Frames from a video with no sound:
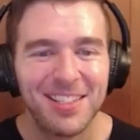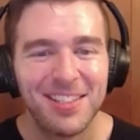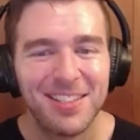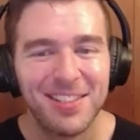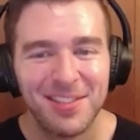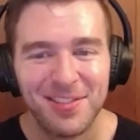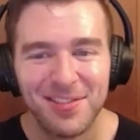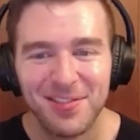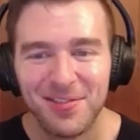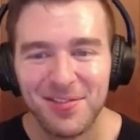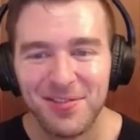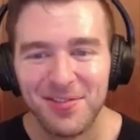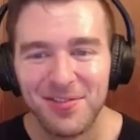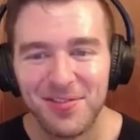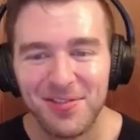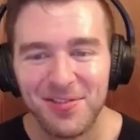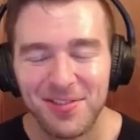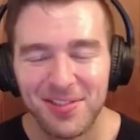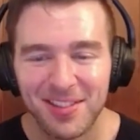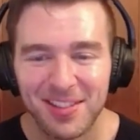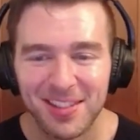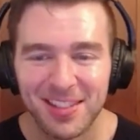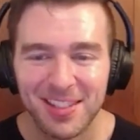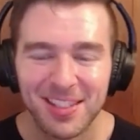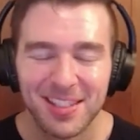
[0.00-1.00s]

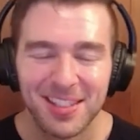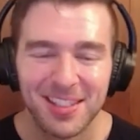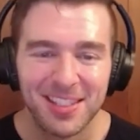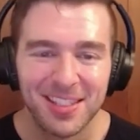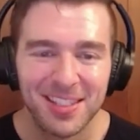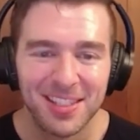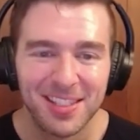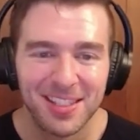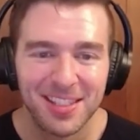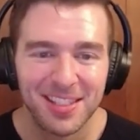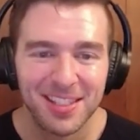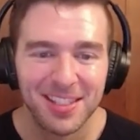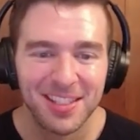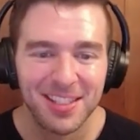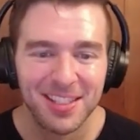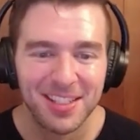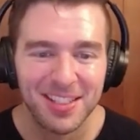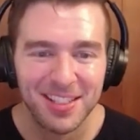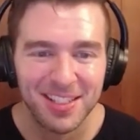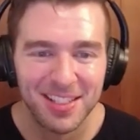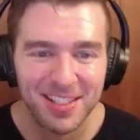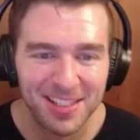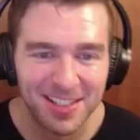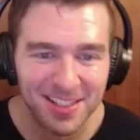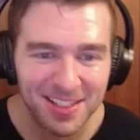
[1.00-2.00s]

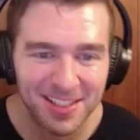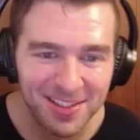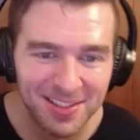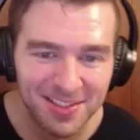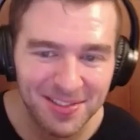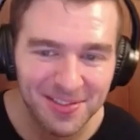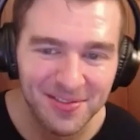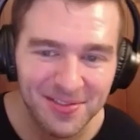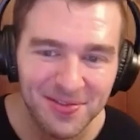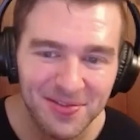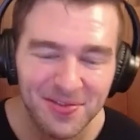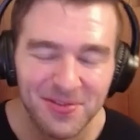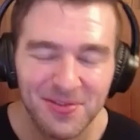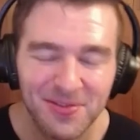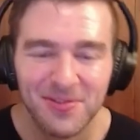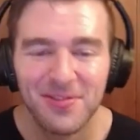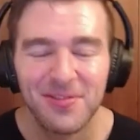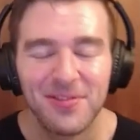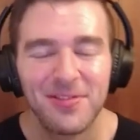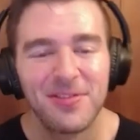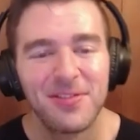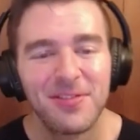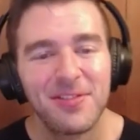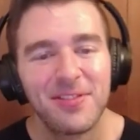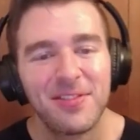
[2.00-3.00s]

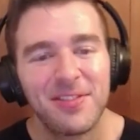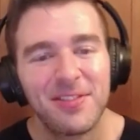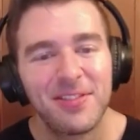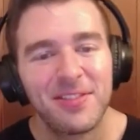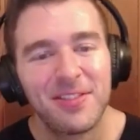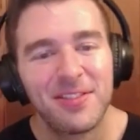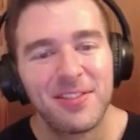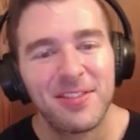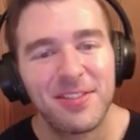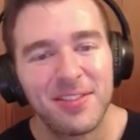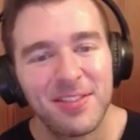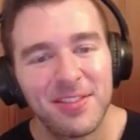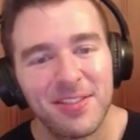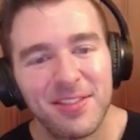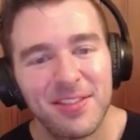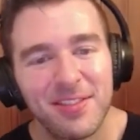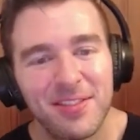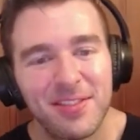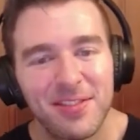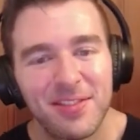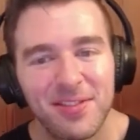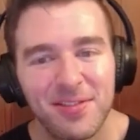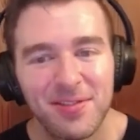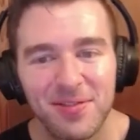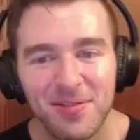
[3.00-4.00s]

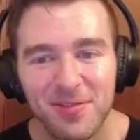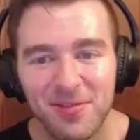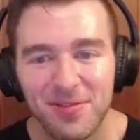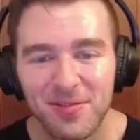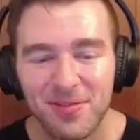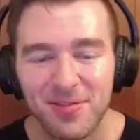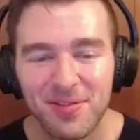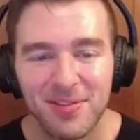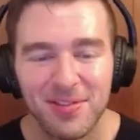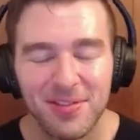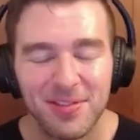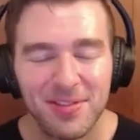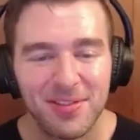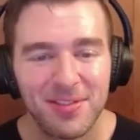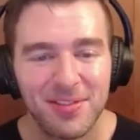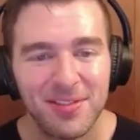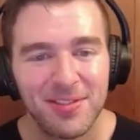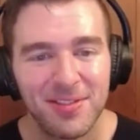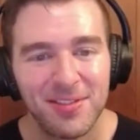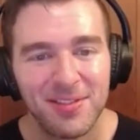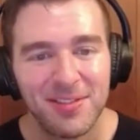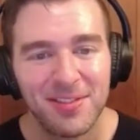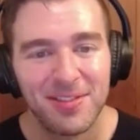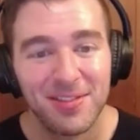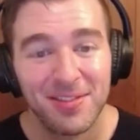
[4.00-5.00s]

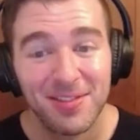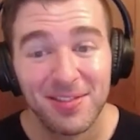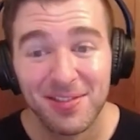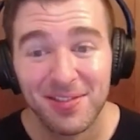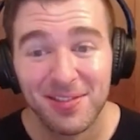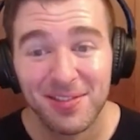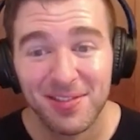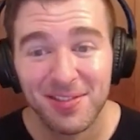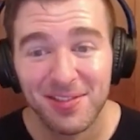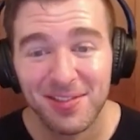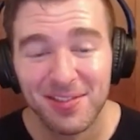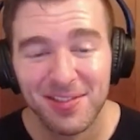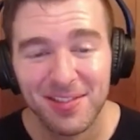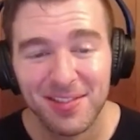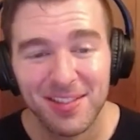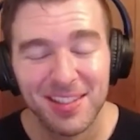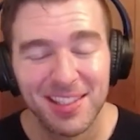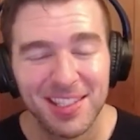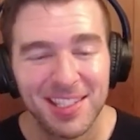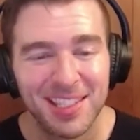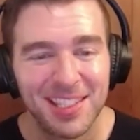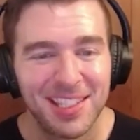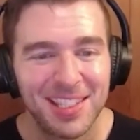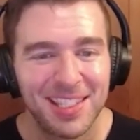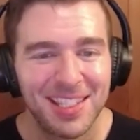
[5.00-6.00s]

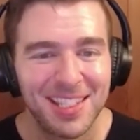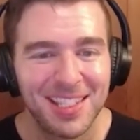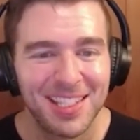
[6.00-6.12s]
No words are spoken by the person on screen.